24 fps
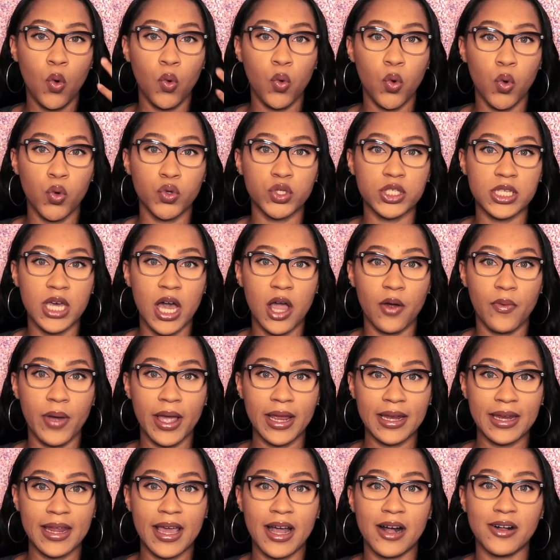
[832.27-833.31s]
woosah
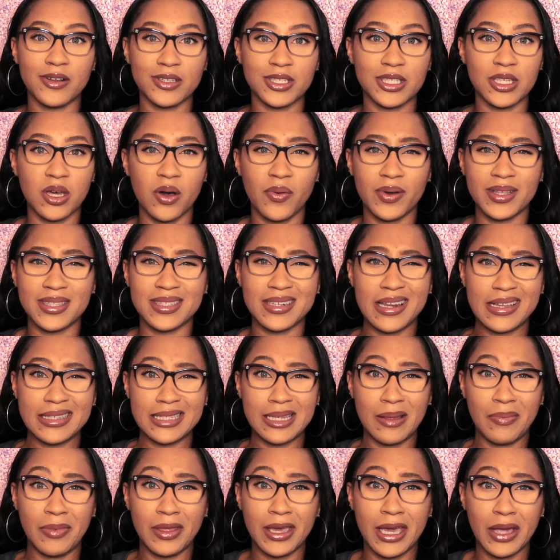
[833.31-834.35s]
right now, so it's not
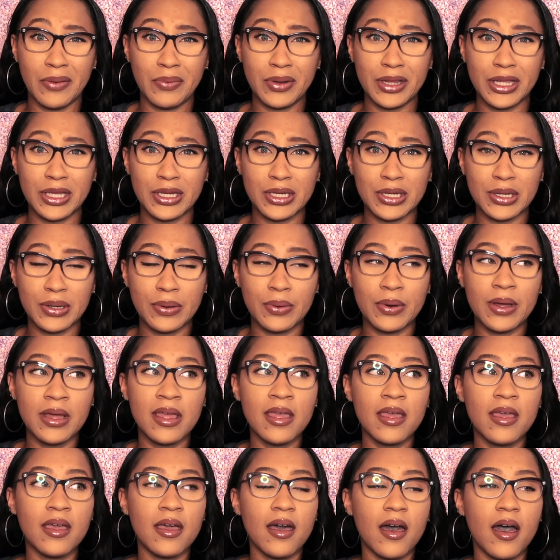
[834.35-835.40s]
something I really do.
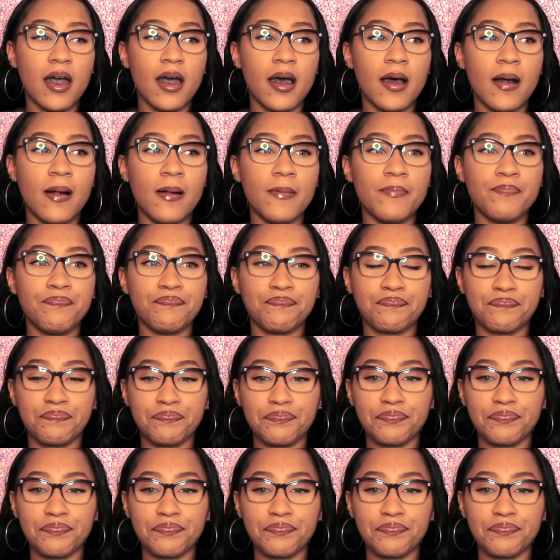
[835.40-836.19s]
Um,